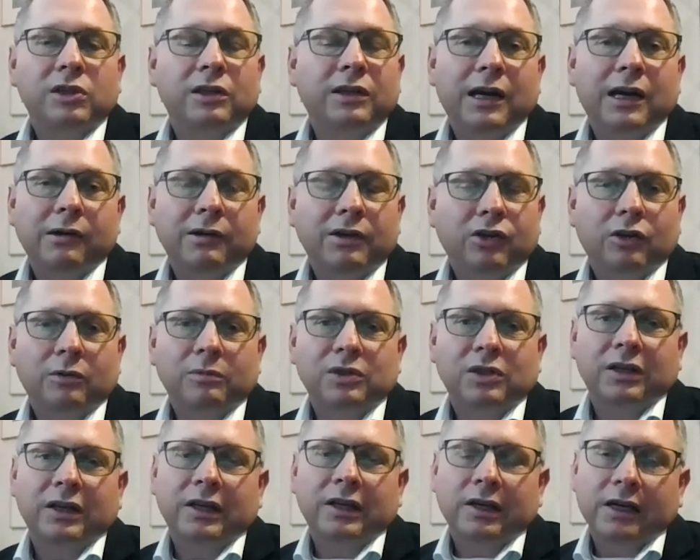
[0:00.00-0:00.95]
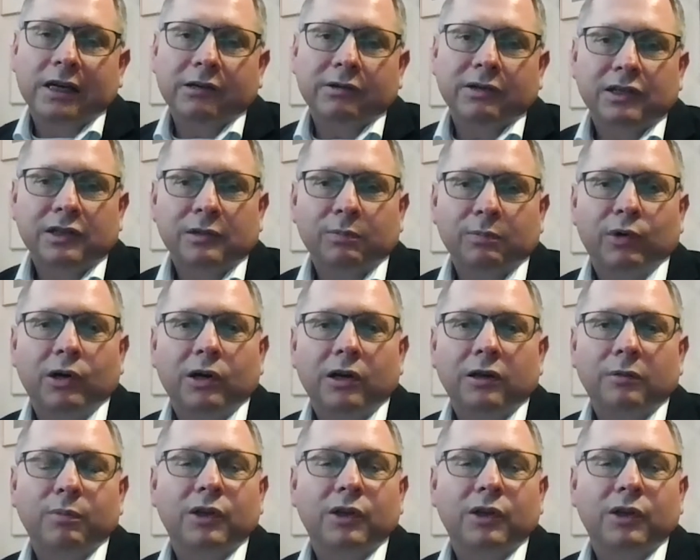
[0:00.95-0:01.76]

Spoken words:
and now it comes to the hilarious part,